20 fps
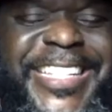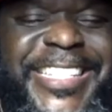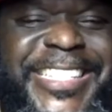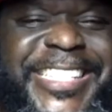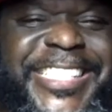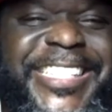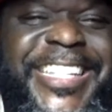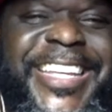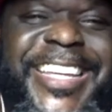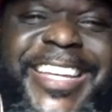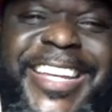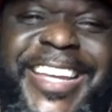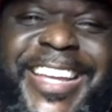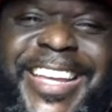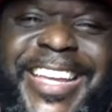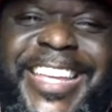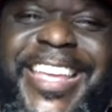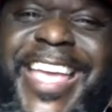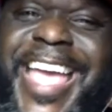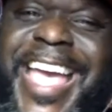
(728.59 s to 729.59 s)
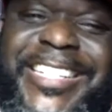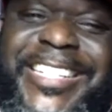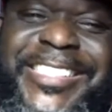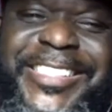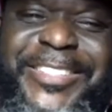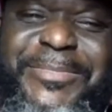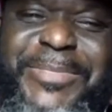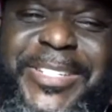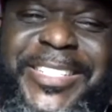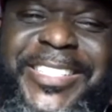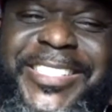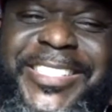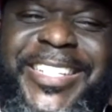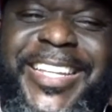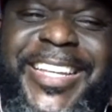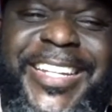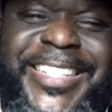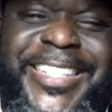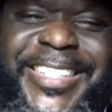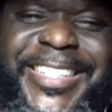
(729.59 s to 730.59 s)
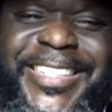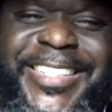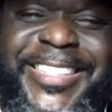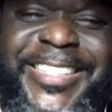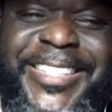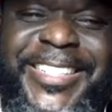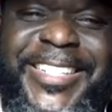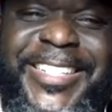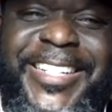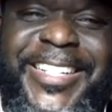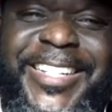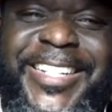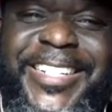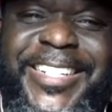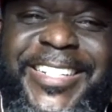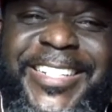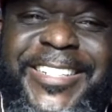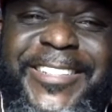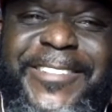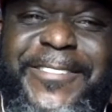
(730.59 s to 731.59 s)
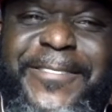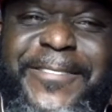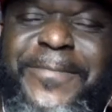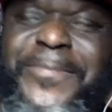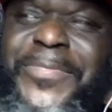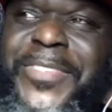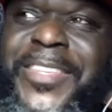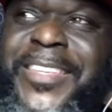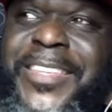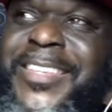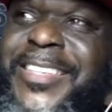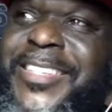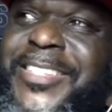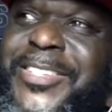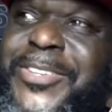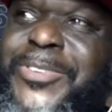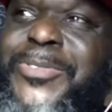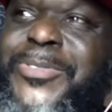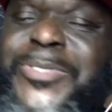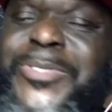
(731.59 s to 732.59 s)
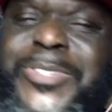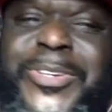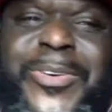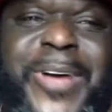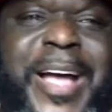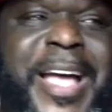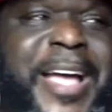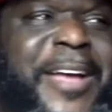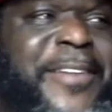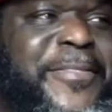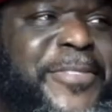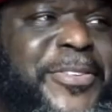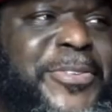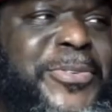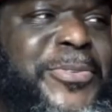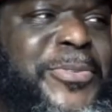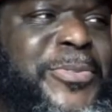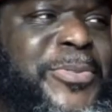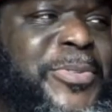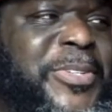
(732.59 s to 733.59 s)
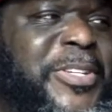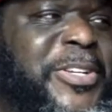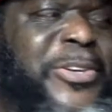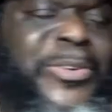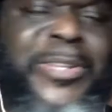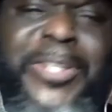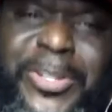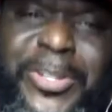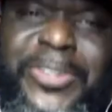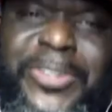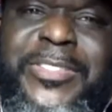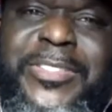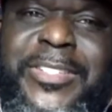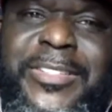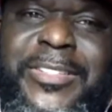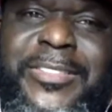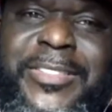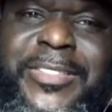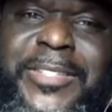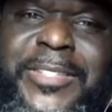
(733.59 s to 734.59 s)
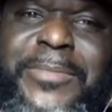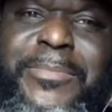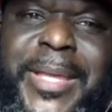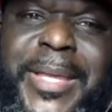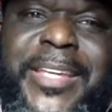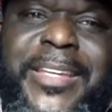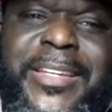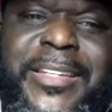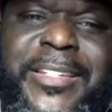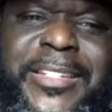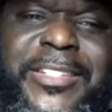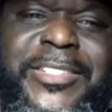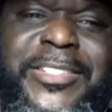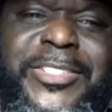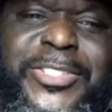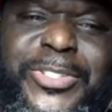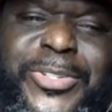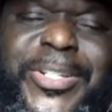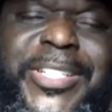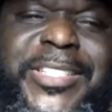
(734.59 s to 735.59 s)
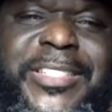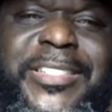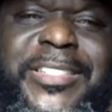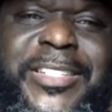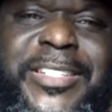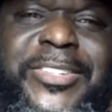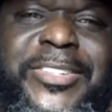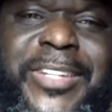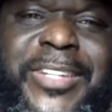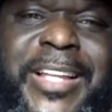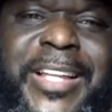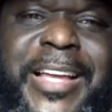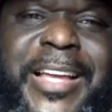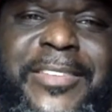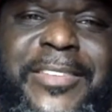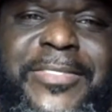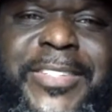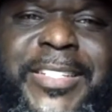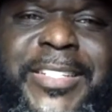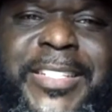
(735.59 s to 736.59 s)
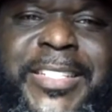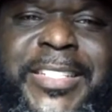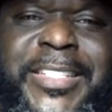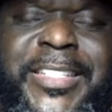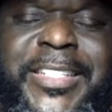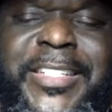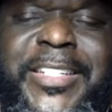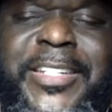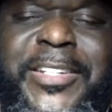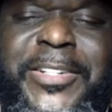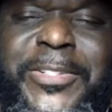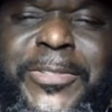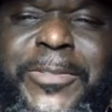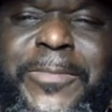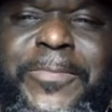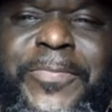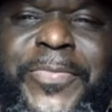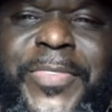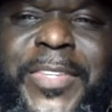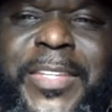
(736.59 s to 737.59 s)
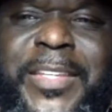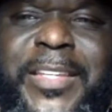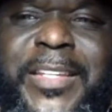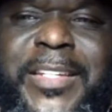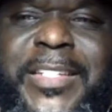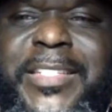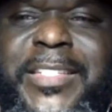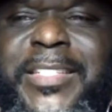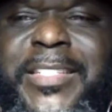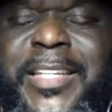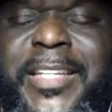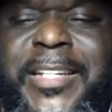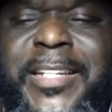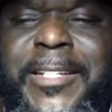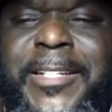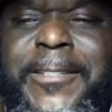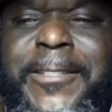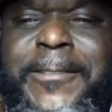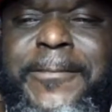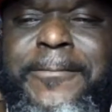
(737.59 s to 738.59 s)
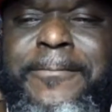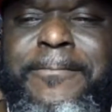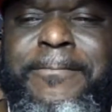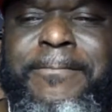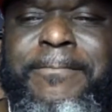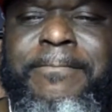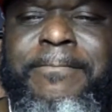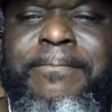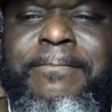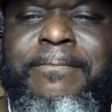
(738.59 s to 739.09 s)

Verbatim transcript: he said, he asked him, he said, uh, uh, so so how have you, you know, learned to to make good choices in your life, you know? And he said, um,